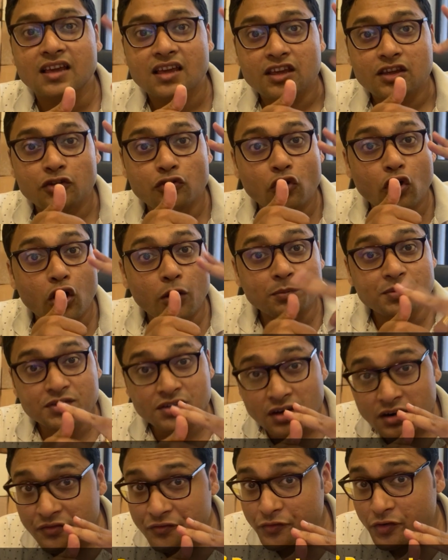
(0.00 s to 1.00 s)
you
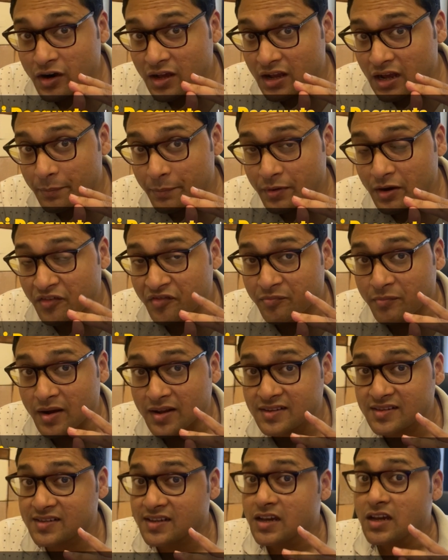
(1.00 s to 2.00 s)
observe for a couple of
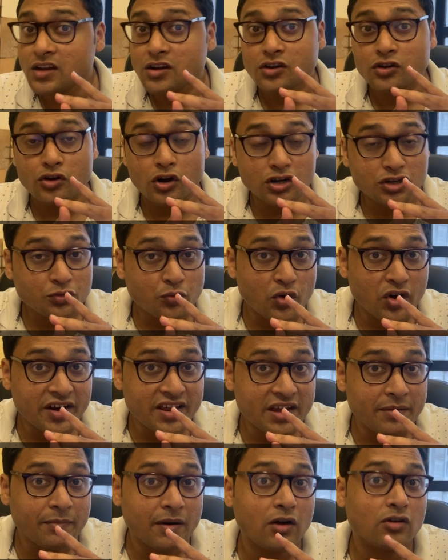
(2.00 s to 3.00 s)
months, not worry
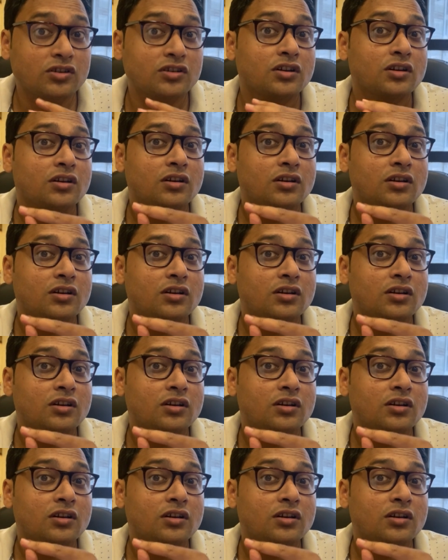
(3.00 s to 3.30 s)
about